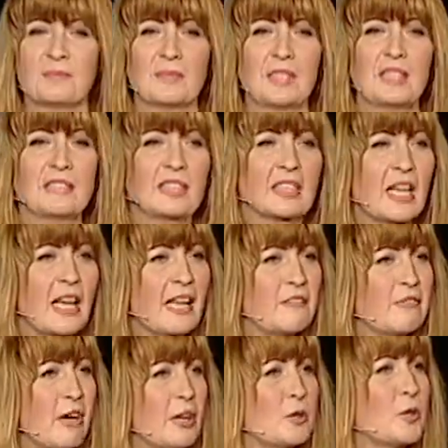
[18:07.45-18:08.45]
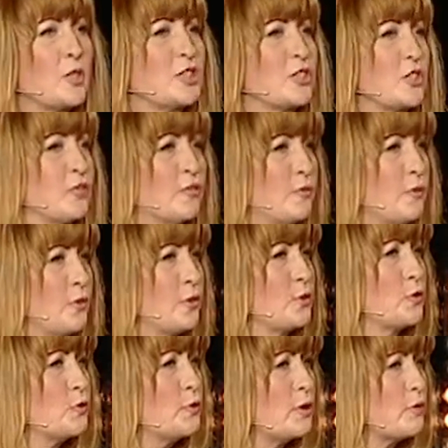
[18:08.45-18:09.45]
He said, I have one question for you.
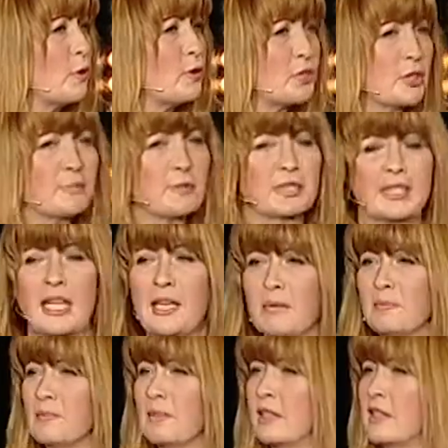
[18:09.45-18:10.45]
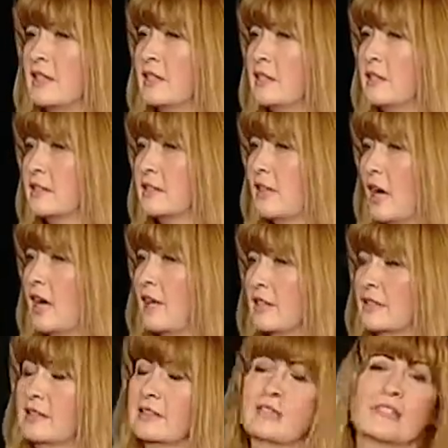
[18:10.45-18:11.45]
Do we worship same God?
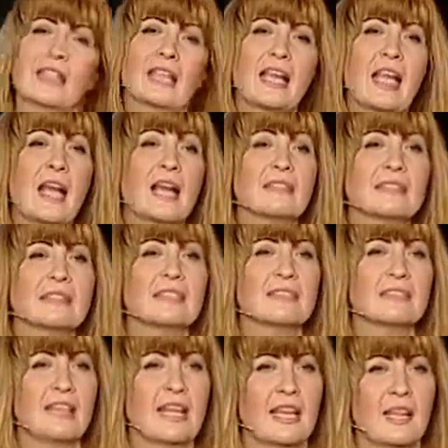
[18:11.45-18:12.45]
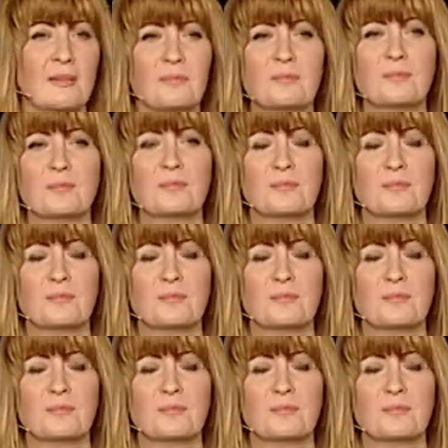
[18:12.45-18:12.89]
And I asked his name.